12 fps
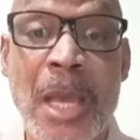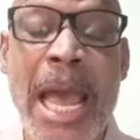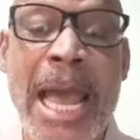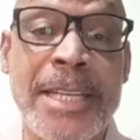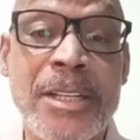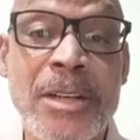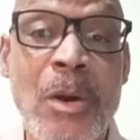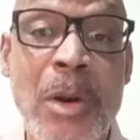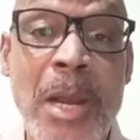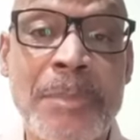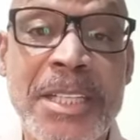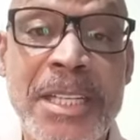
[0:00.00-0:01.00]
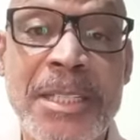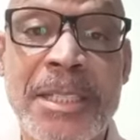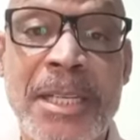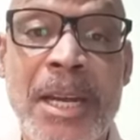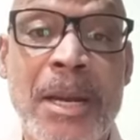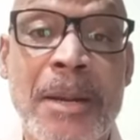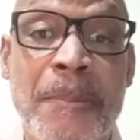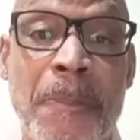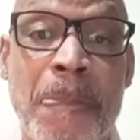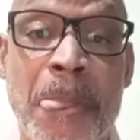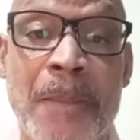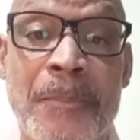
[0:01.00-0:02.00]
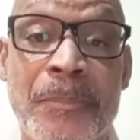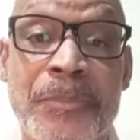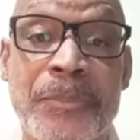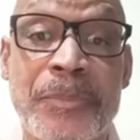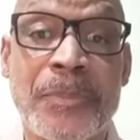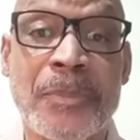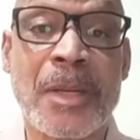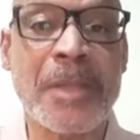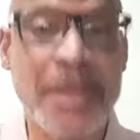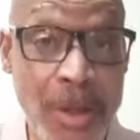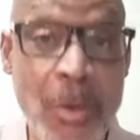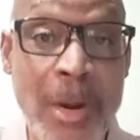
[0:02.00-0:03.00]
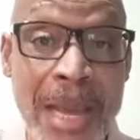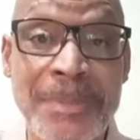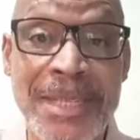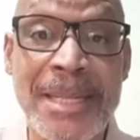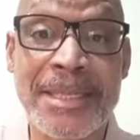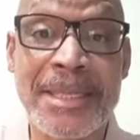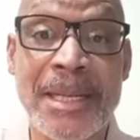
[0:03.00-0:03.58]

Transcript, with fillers: And you know what I'm teaching her? You know what I'm teaching